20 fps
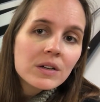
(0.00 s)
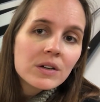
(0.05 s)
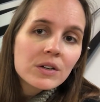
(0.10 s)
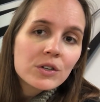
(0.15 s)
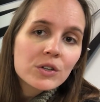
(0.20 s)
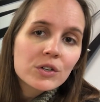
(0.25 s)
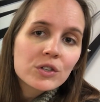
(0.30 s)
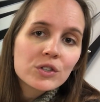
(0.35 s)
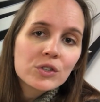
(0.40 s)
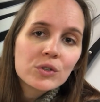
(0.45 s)

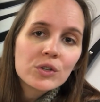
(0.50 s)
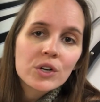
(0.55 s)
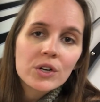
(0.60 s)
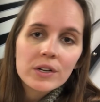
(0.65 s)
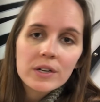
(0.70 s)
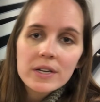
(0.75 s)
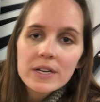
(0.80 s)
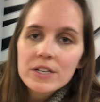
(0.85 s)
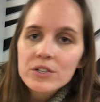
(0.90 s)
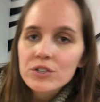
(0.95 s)
You could do your
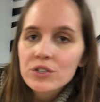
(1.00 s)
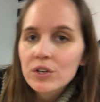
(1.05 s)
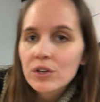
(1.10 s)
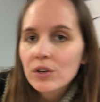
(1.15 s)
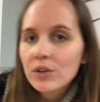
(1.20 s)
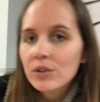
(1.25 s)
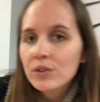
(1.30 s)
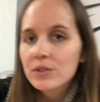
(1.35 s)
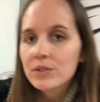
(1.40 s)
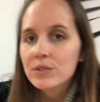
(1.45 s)

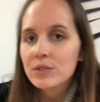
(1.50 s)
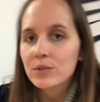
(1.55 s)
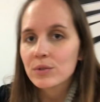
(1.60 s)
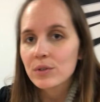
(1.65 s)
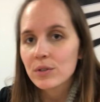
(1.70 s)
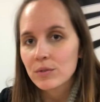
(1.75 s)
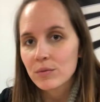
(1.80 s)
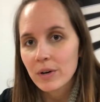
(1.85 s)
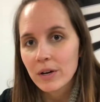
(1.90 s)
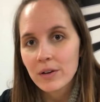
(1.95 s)
initials, you
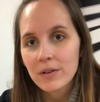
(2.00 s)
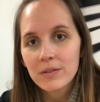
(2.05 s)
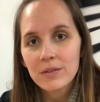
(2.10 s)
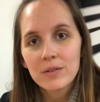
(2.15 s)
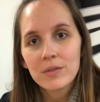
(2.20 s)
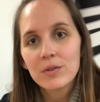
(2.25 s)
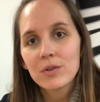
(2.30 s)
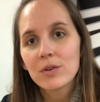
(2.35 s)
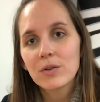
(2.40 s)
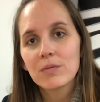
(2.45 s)

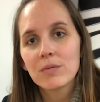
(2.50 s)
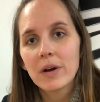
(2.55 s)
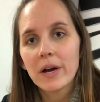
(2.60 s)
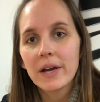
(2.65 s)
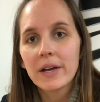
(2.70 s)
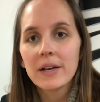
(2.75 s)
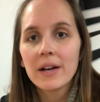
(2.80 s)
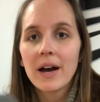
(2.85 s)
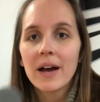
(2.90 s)
could write